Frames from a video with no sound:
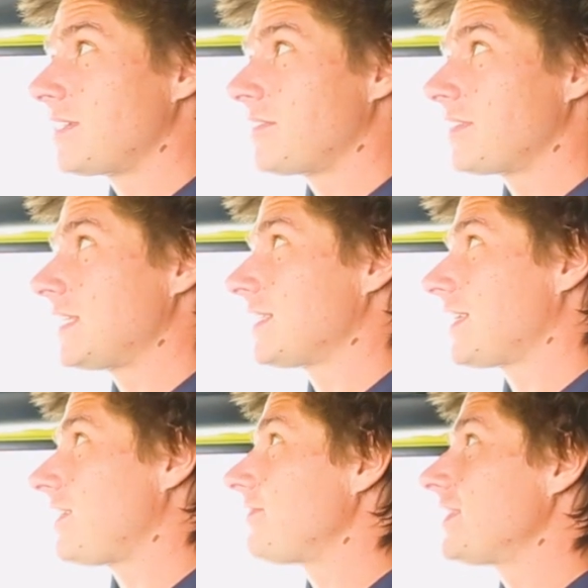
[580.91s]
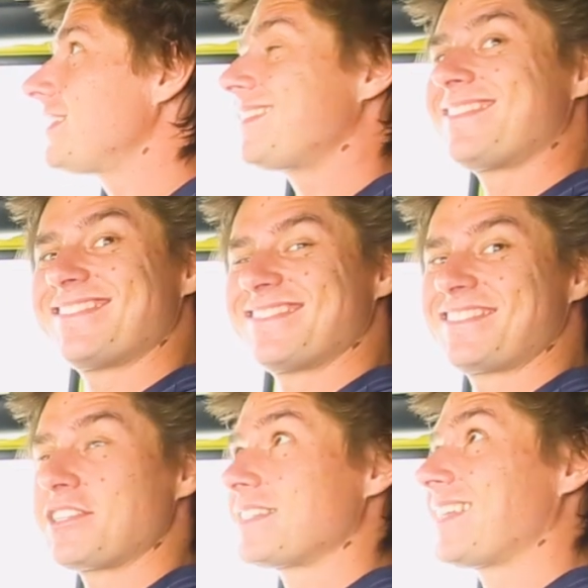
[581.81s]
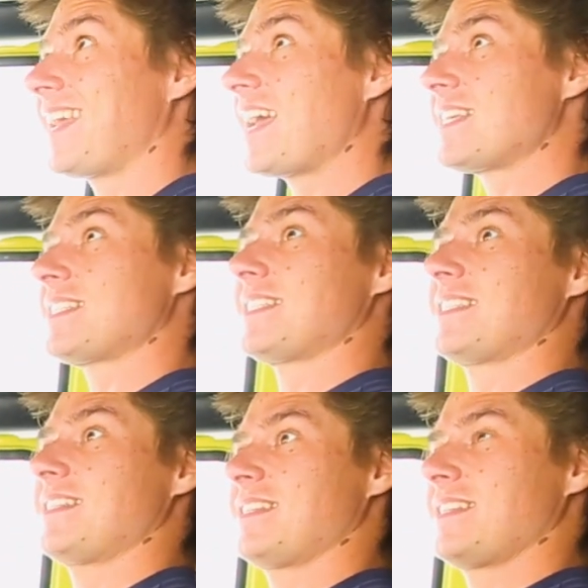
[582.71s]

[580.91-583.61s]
degrees Kelvin, just a guess.